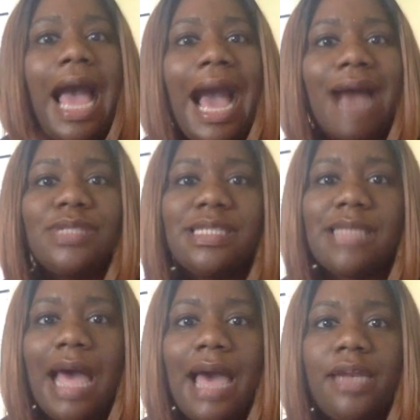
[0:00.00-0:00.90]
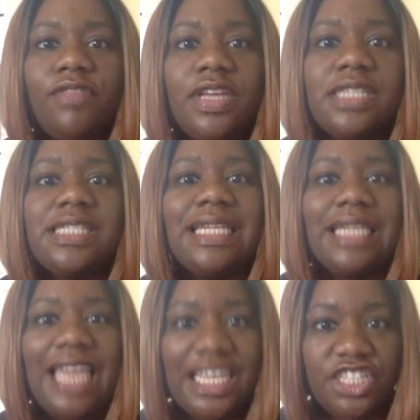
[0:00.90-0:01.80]
outside of the
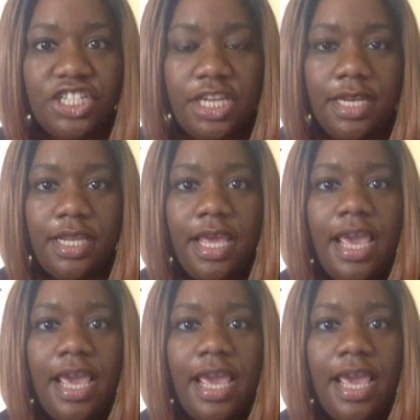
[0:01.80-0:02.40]
selection